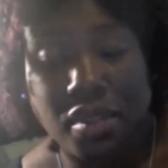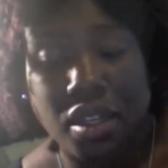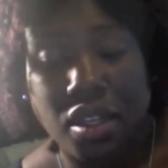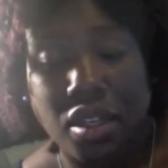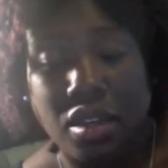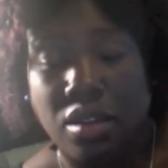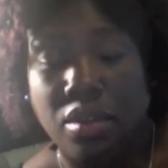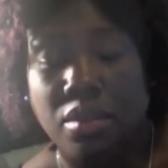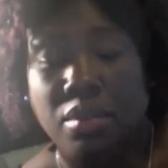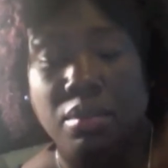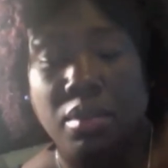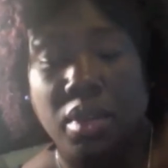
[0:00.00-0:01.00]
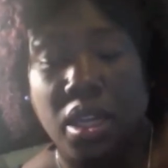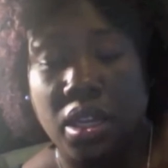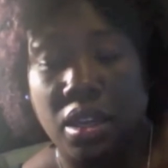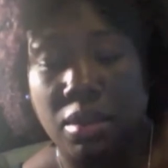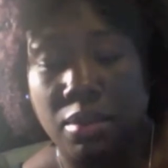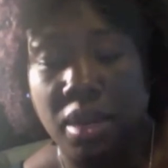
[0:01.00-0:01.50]
you know,
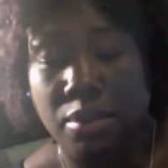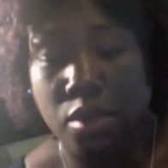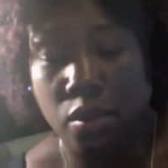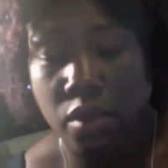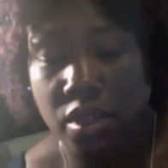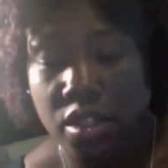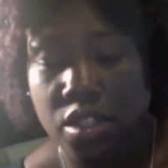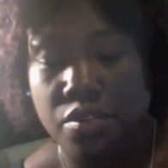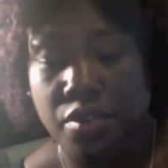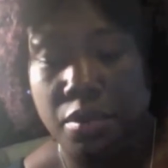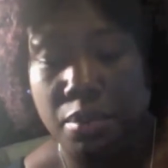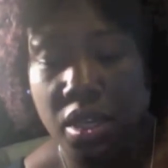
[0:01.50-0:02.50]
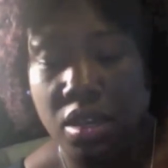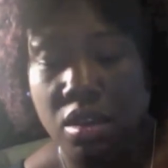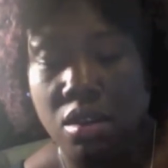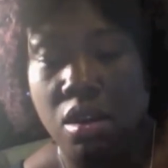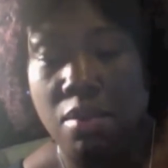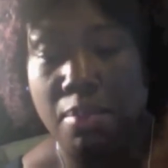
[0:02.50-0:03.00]
but I'm doing this for me on my